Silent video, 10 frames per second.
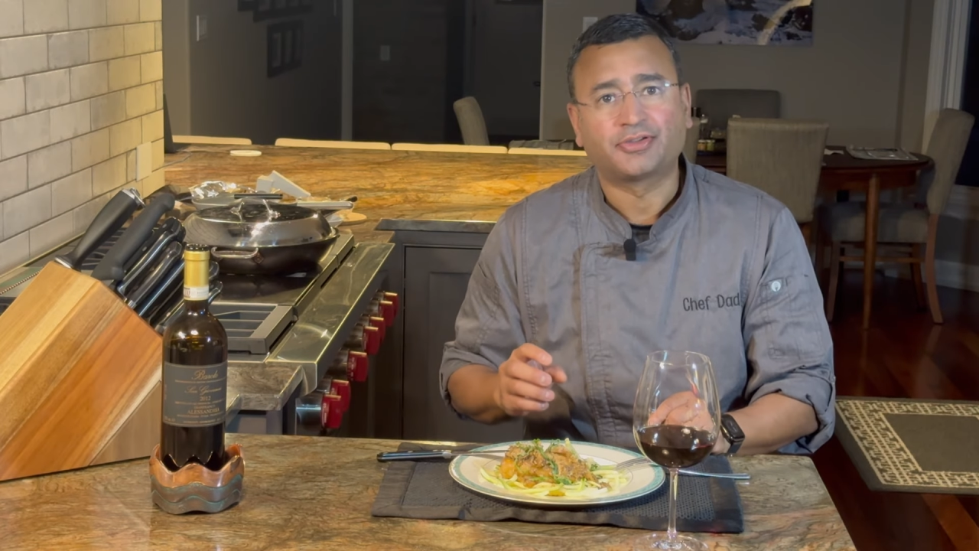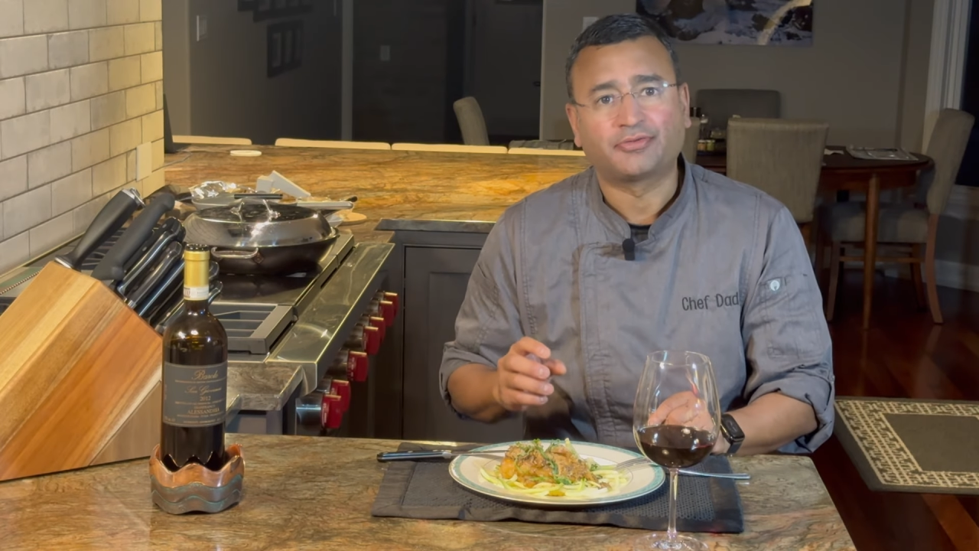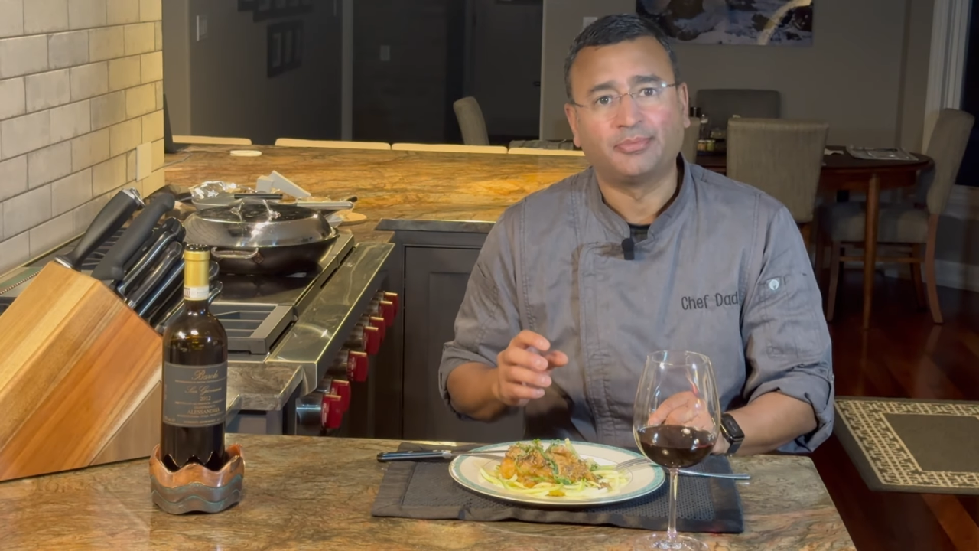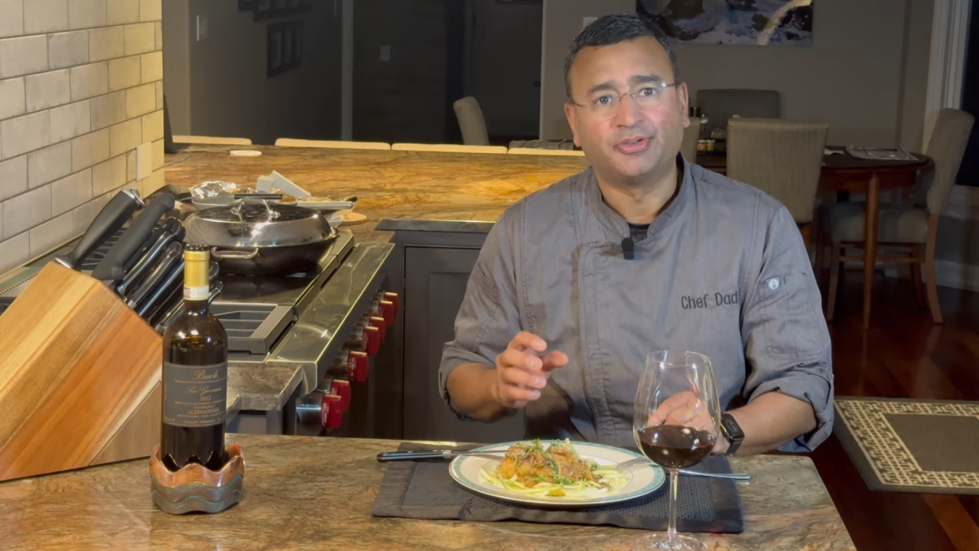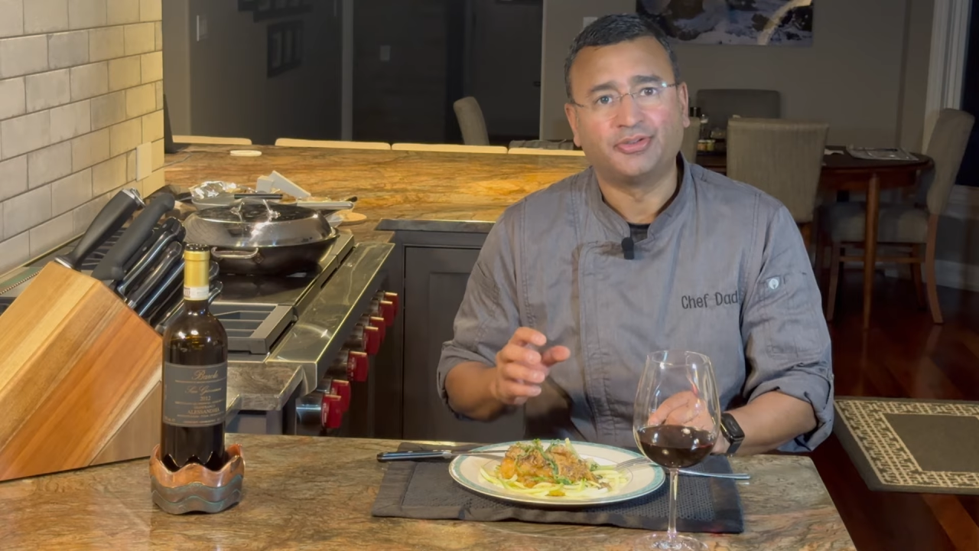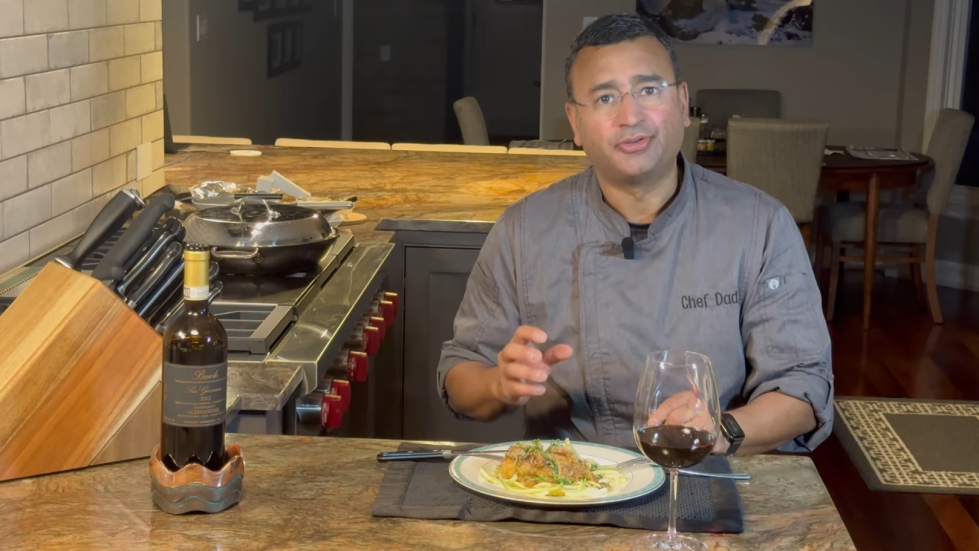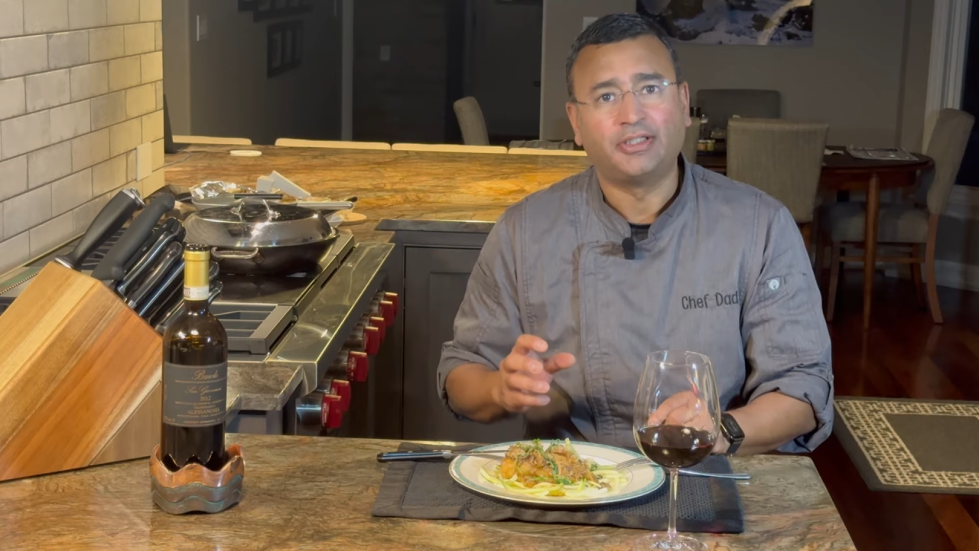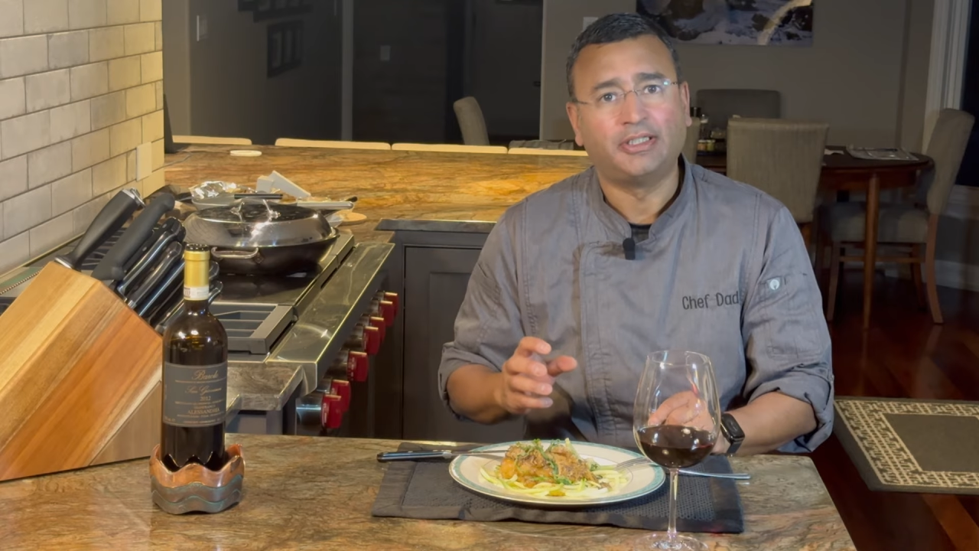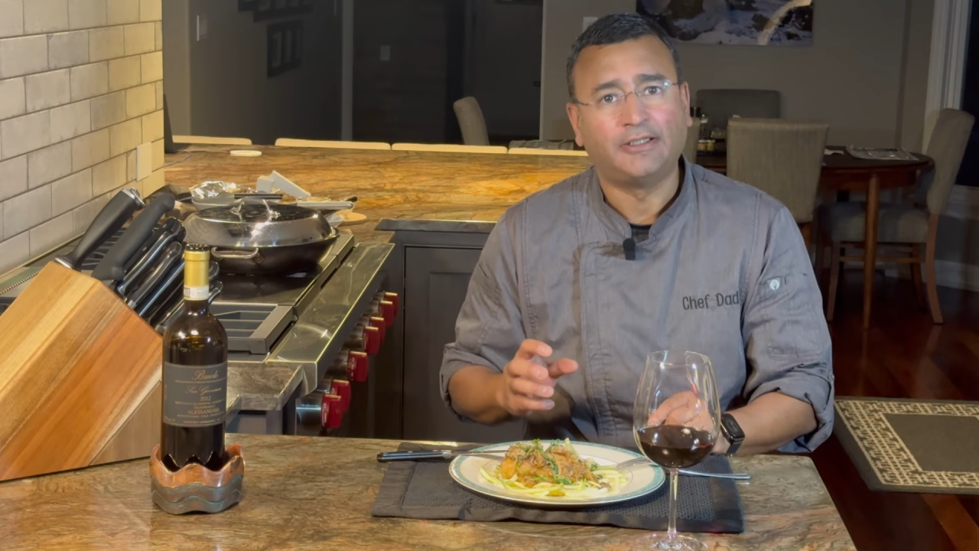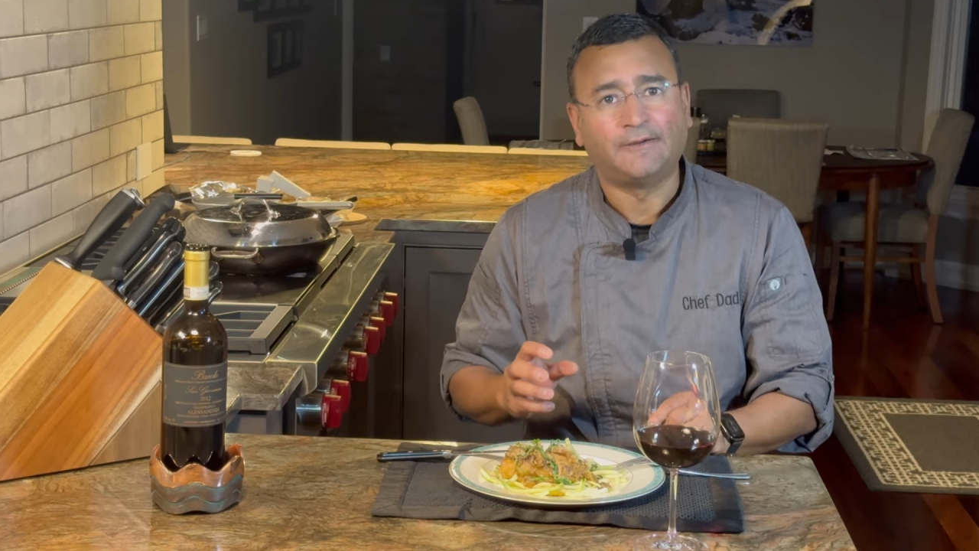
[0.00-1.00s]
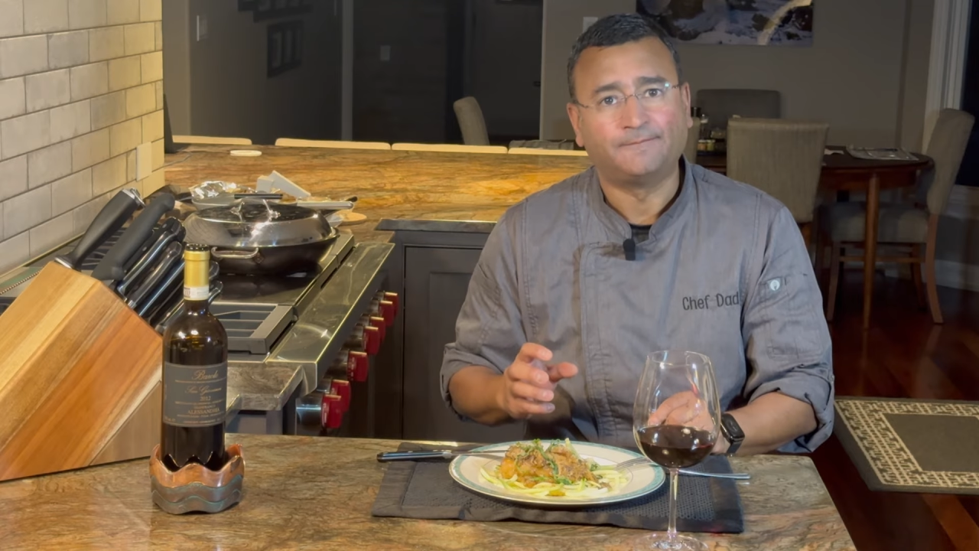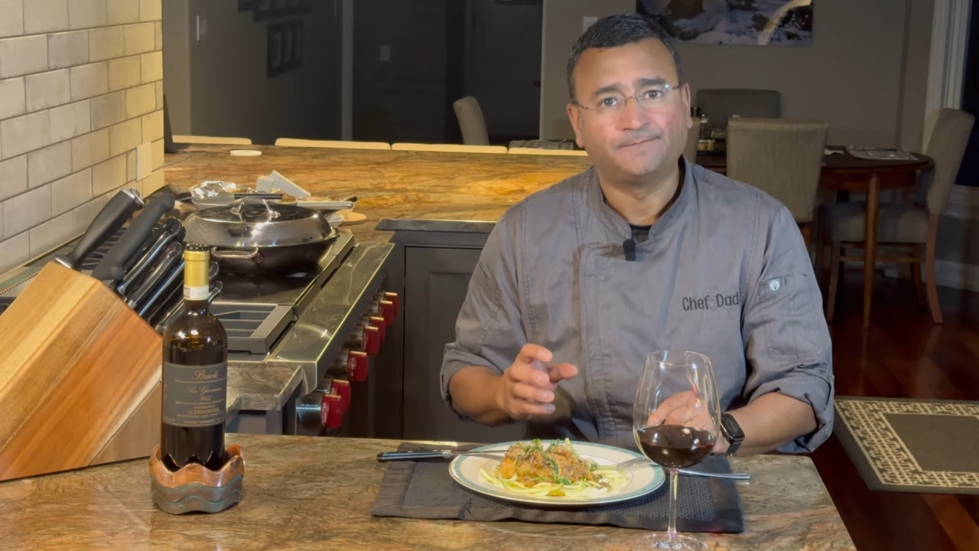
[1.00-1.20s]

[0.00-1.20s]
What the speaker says: from the zucchini.